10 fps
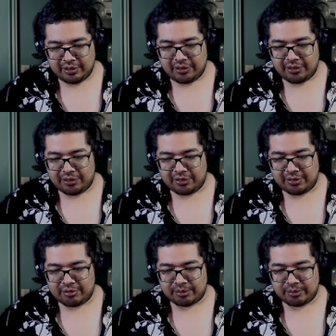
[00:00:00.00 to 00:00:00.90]
Oh,
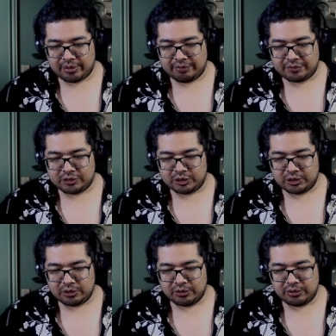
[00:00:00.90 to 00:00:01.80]
that's a rough
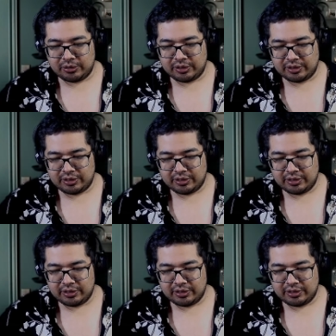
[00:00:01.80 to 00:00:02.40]
joke.